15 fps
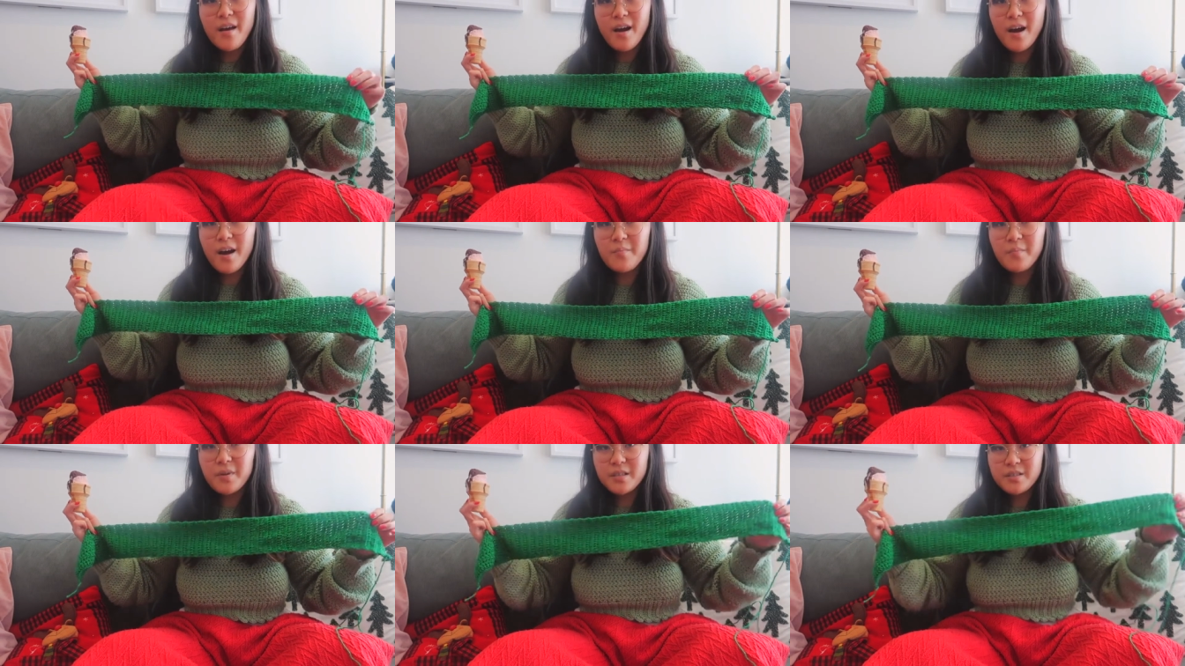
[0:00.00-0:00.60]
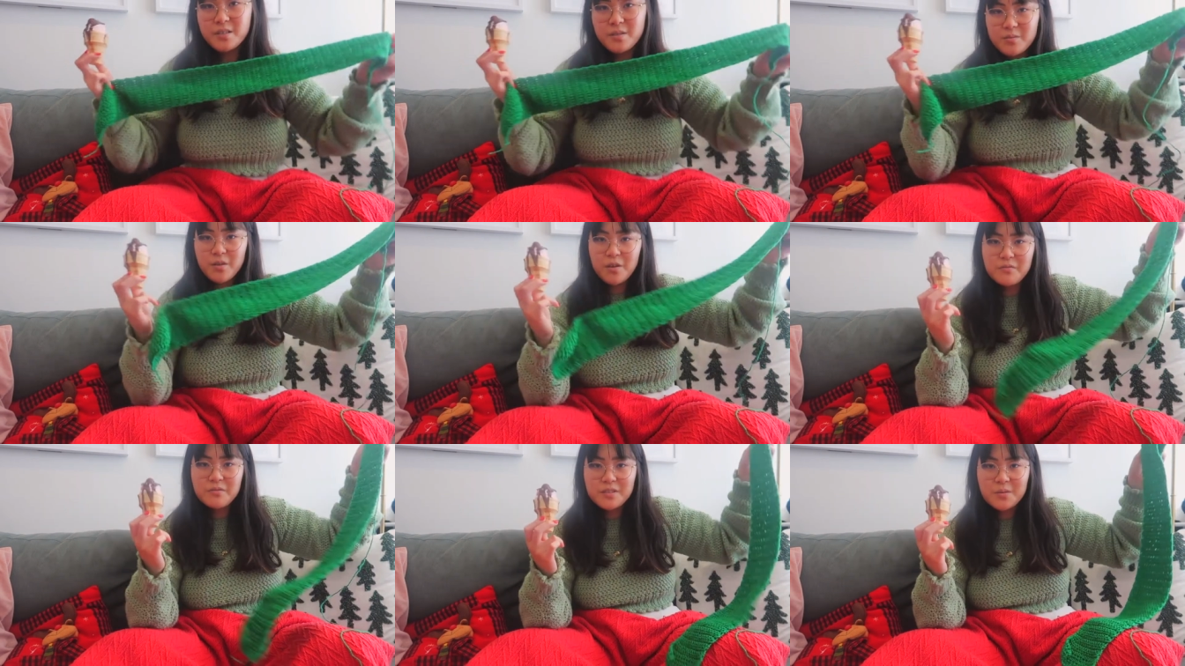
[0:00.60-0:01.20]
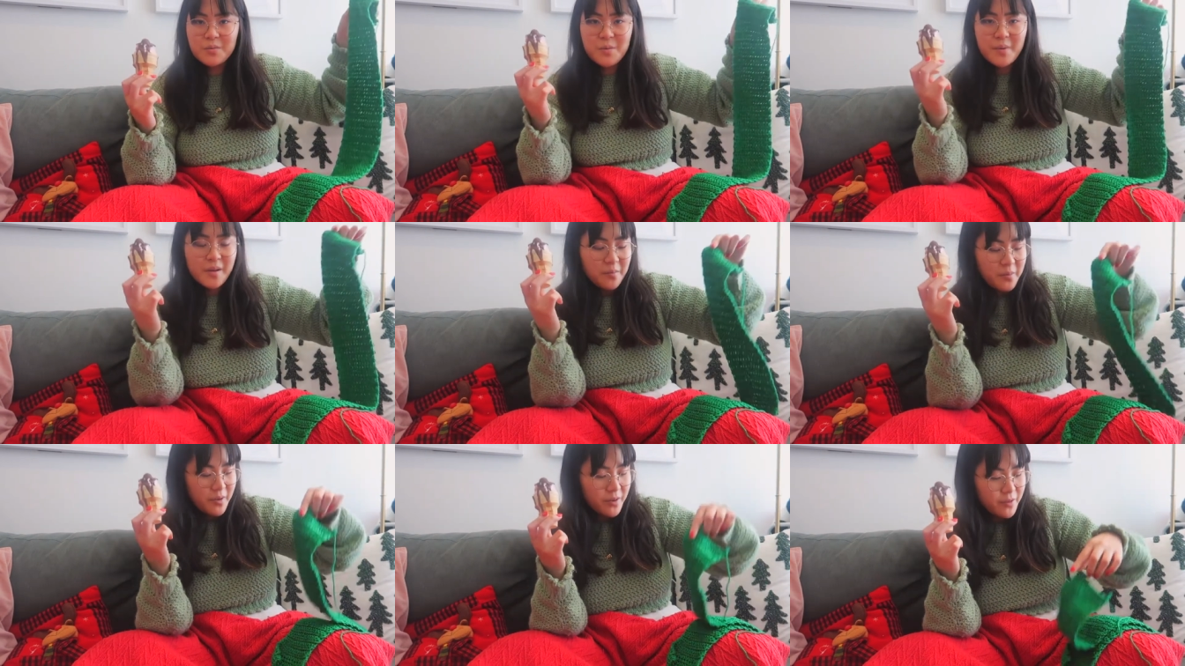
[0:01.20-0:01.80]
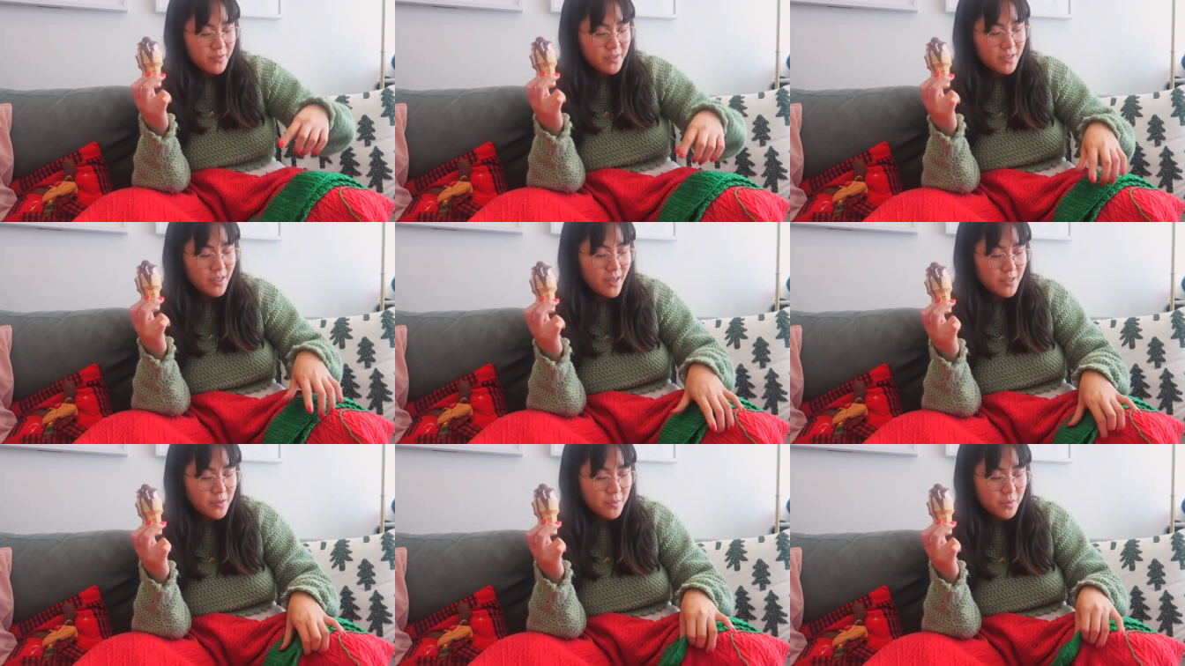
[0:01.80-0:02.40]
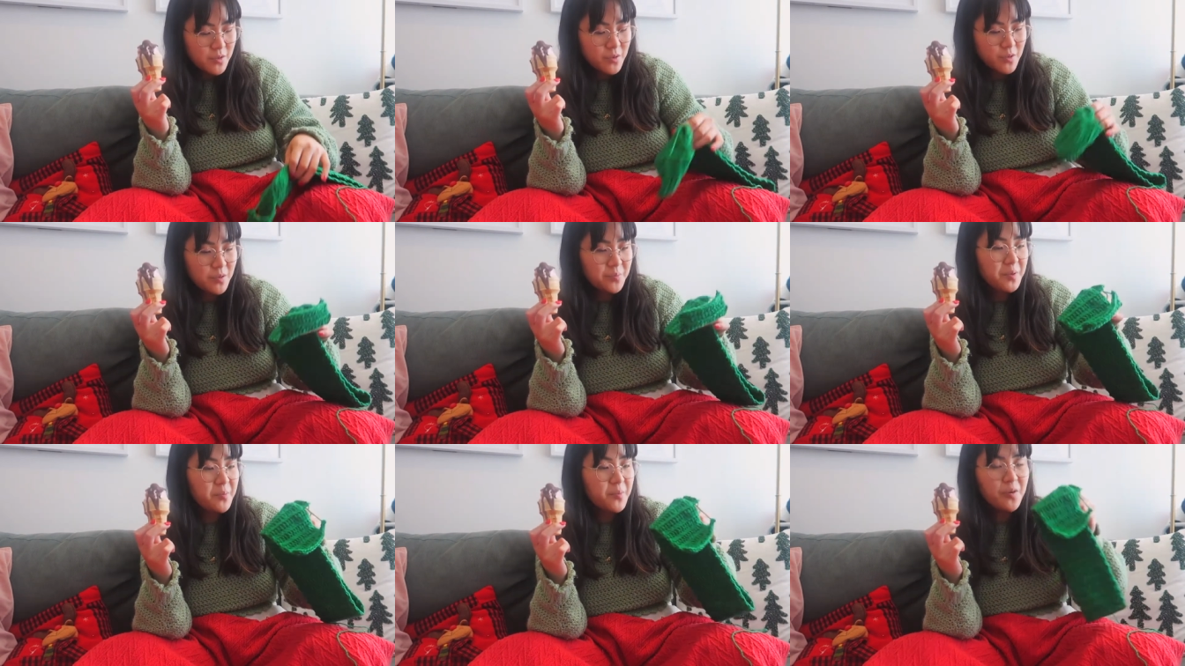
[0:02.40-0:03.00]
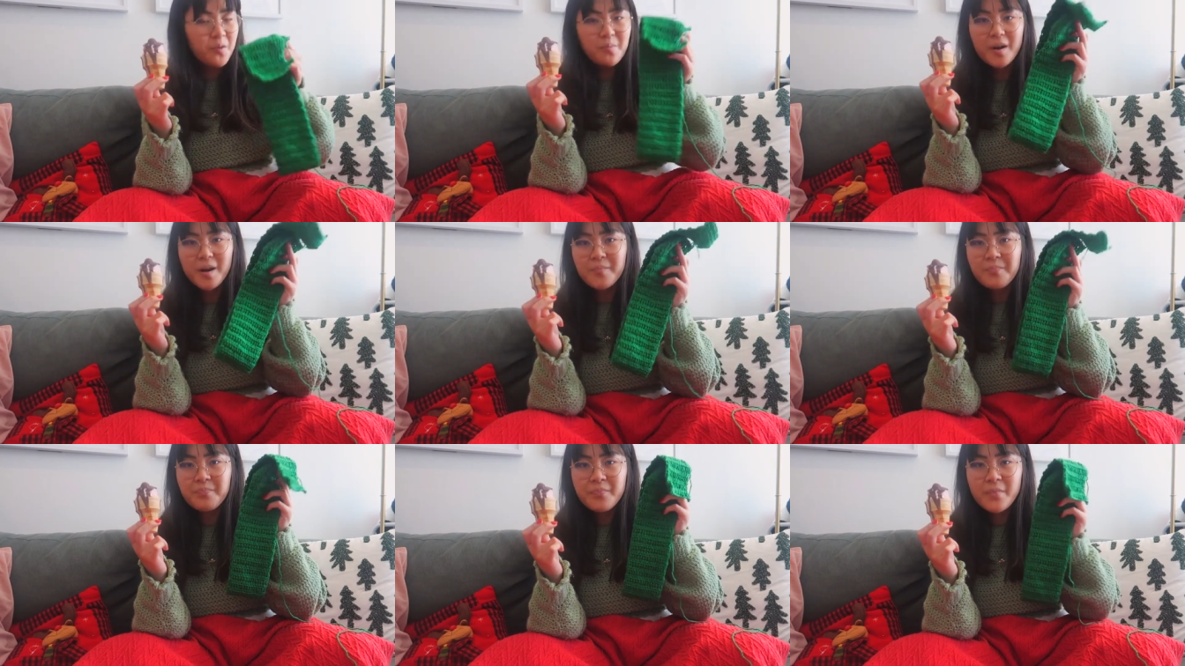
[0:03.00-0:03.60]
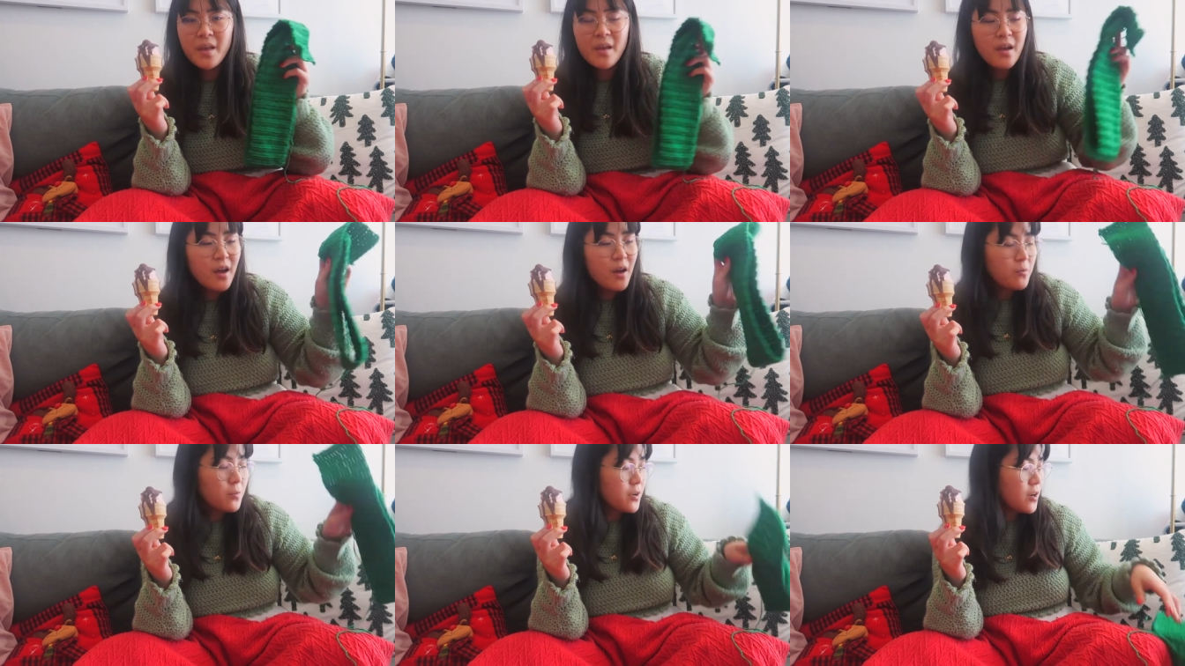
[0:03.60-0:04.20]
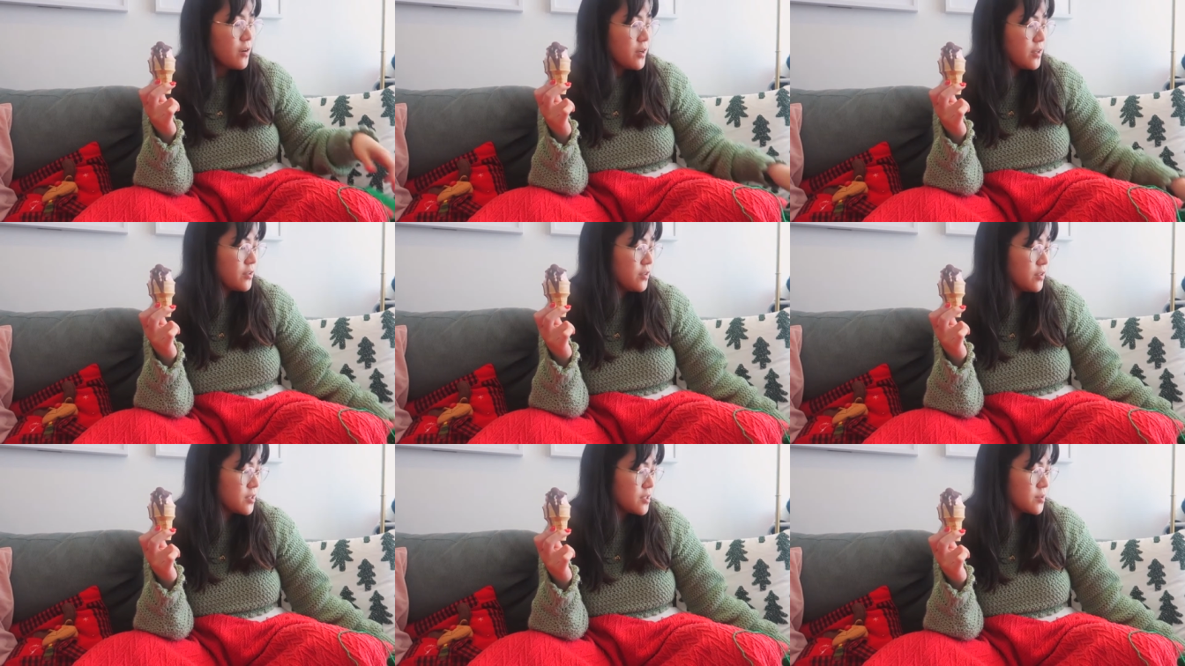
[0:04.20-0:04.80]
um, but I just obviously want to make it a bit oversized, so I'm going to do a little bit more, but we're going good.